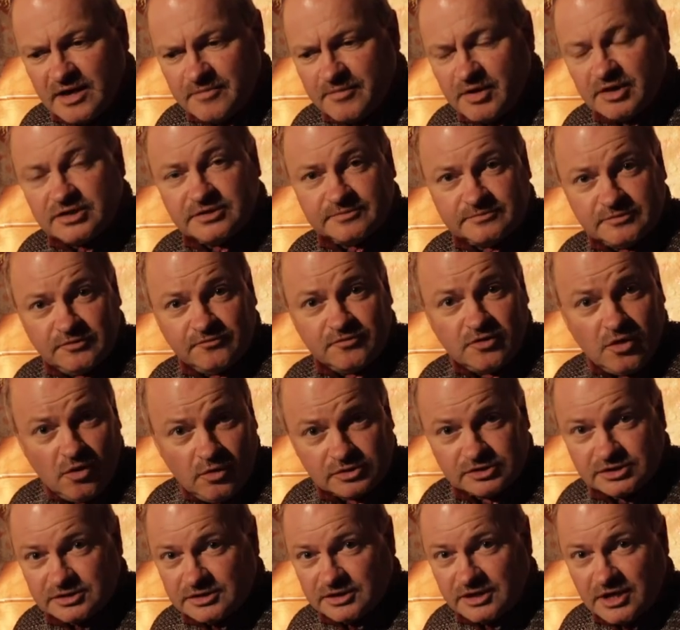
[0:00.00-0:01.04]
But, of
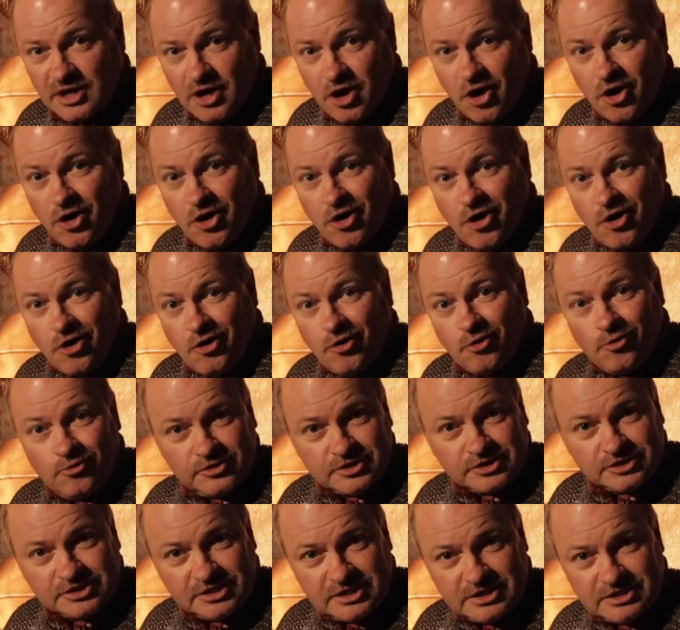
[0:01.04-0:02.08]
course, all
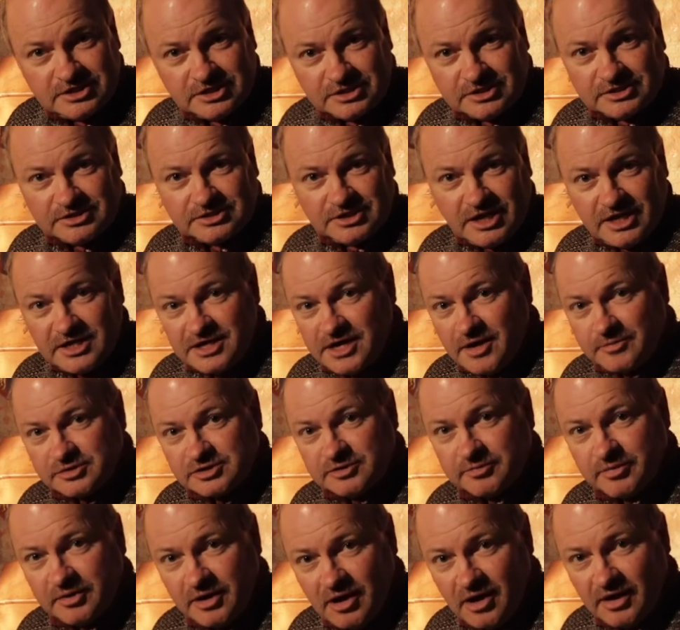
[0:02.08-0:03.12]
the sieges take up
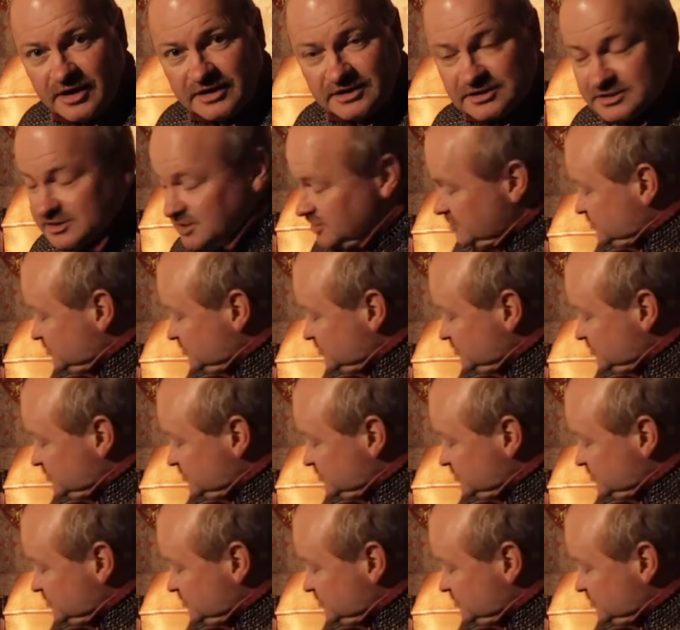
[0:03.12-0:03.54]
supplies.